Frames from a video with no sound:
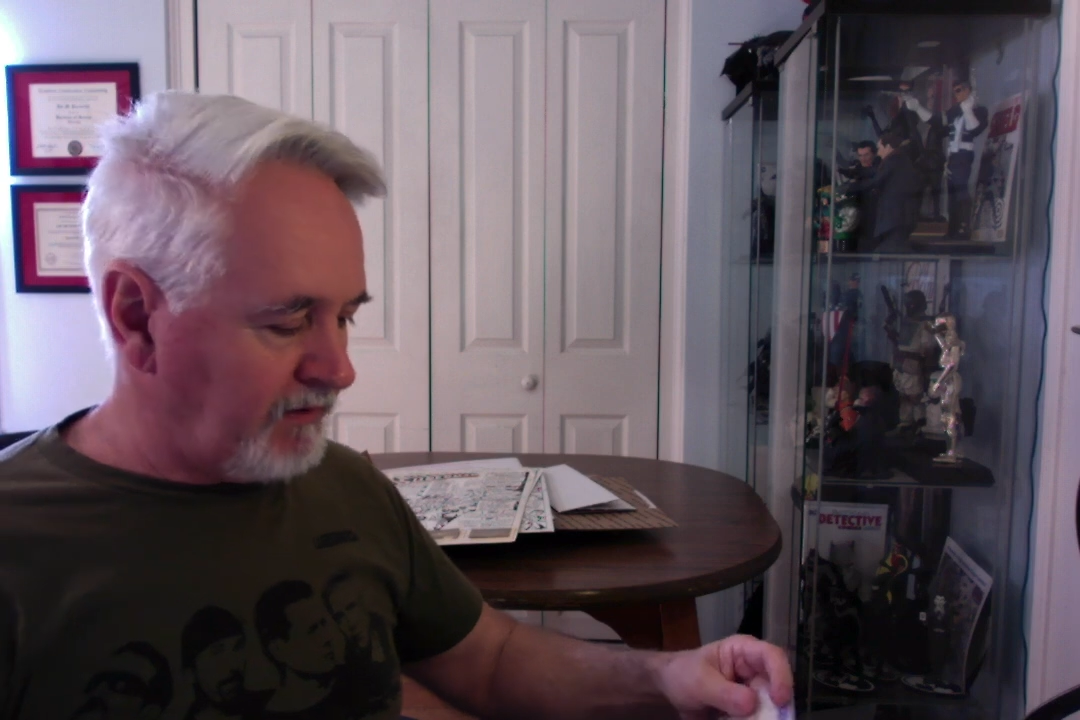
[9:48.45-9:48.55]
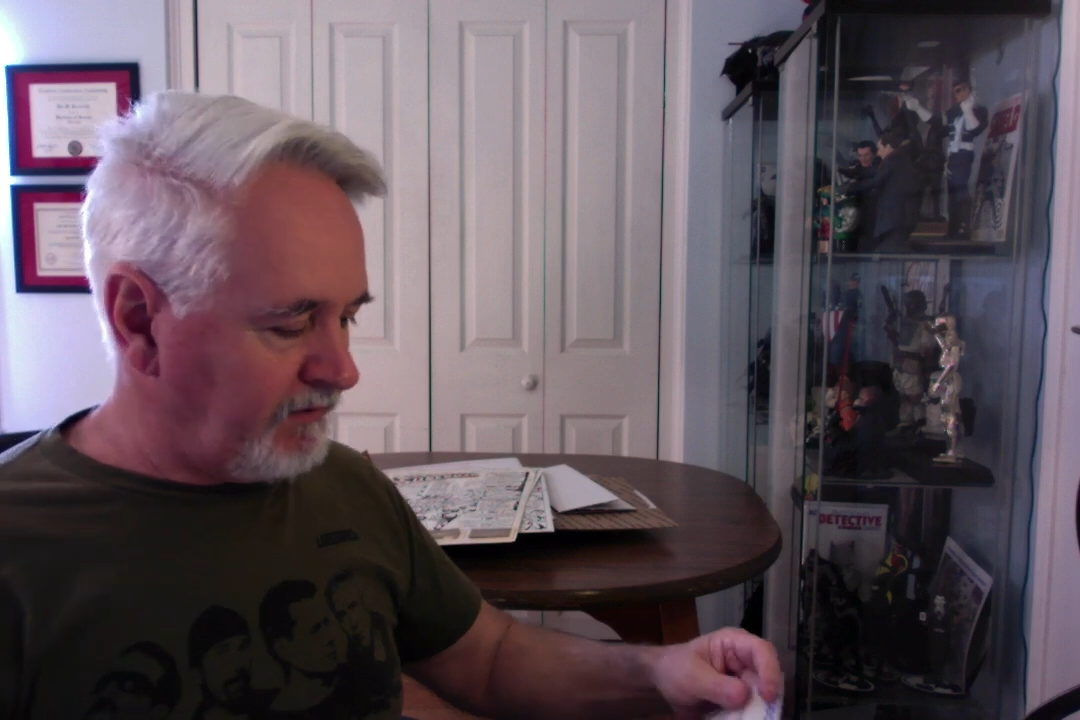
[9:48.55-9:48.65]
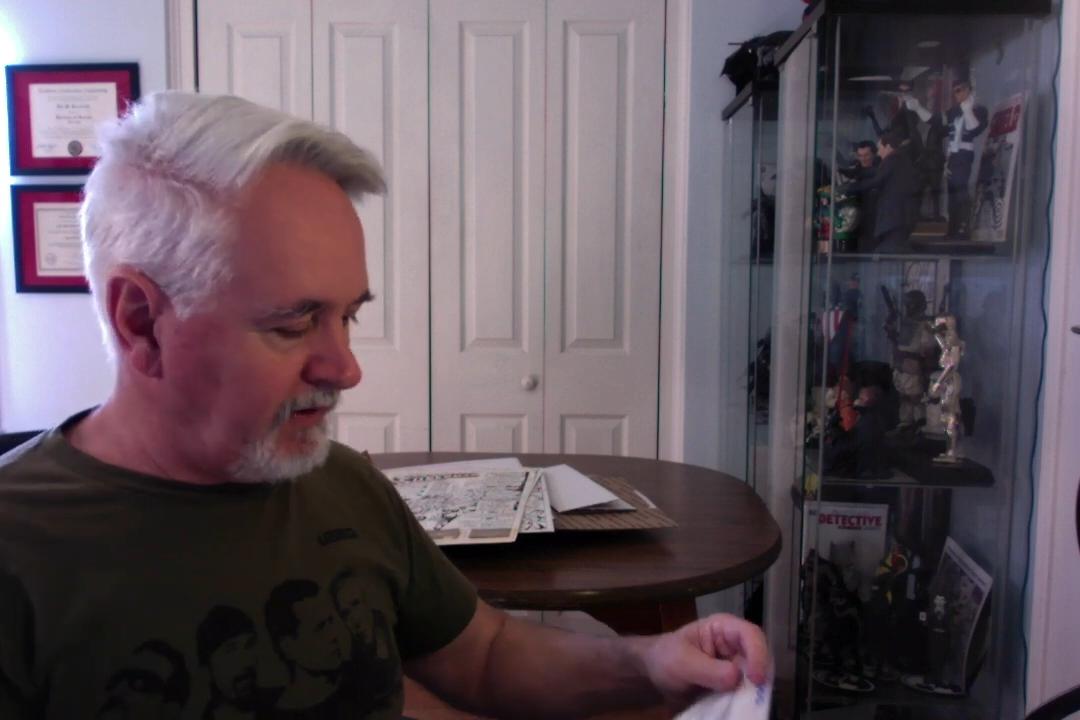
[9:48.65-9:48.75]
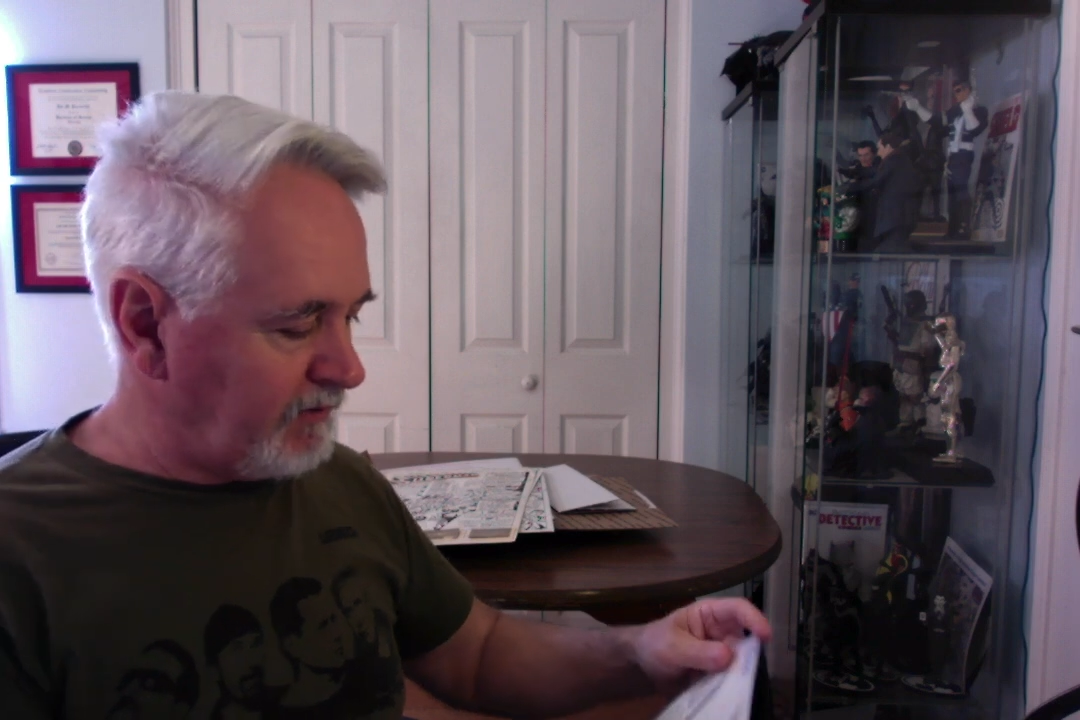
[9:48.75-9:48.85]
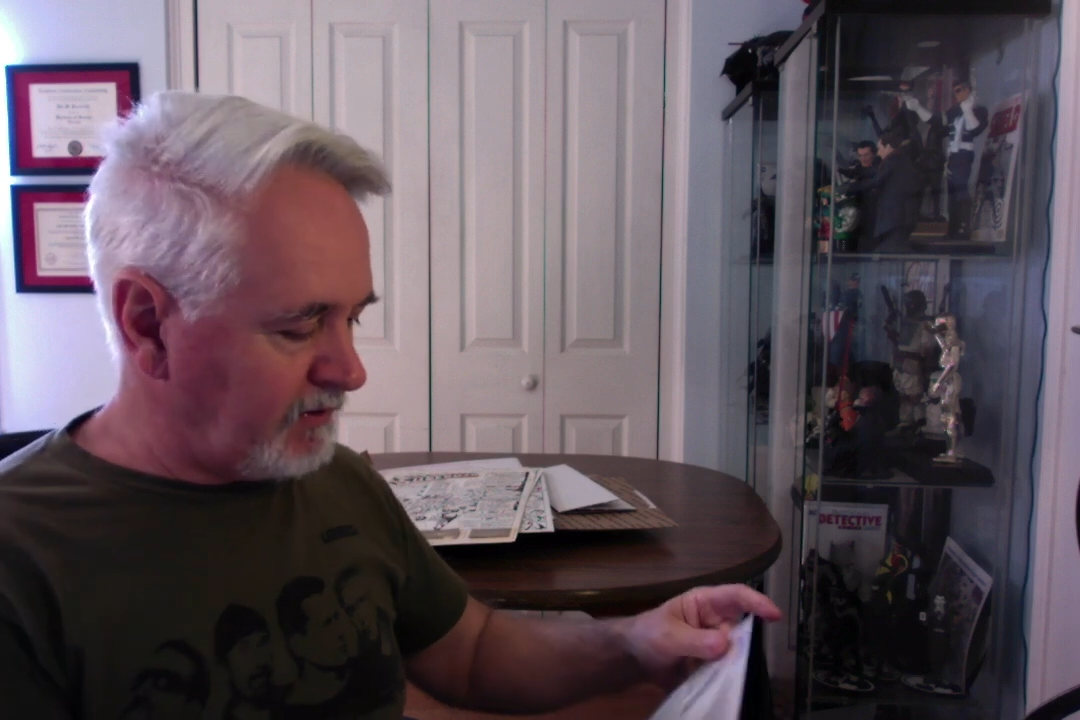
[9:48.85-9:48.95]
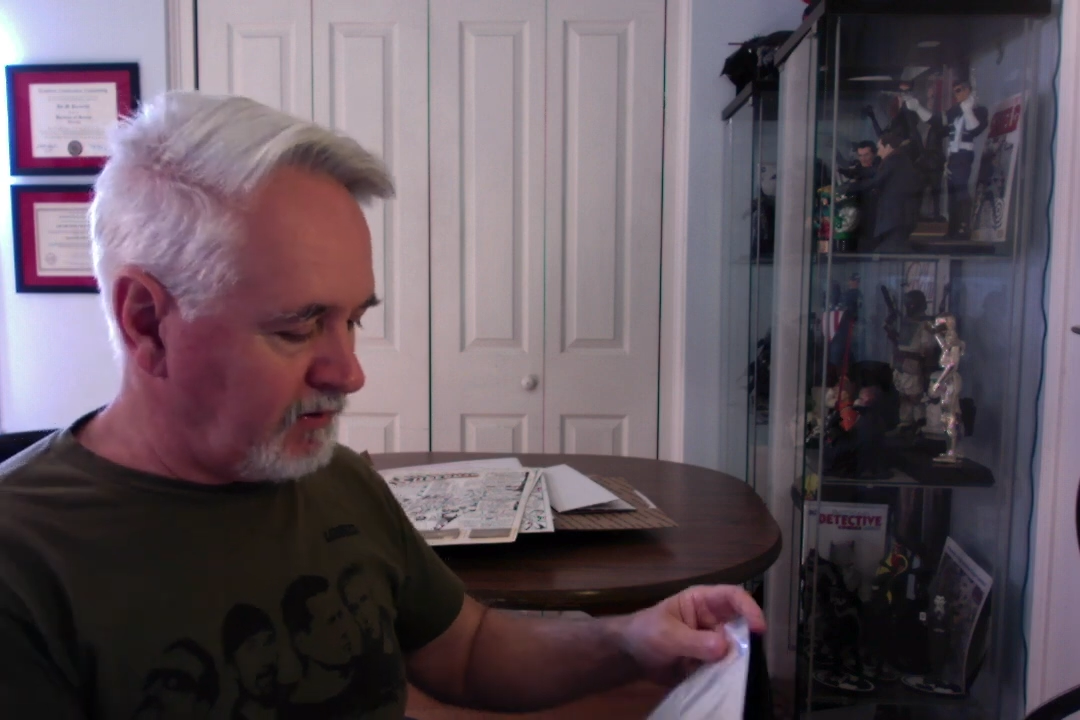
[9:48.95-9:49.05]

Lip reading: favorite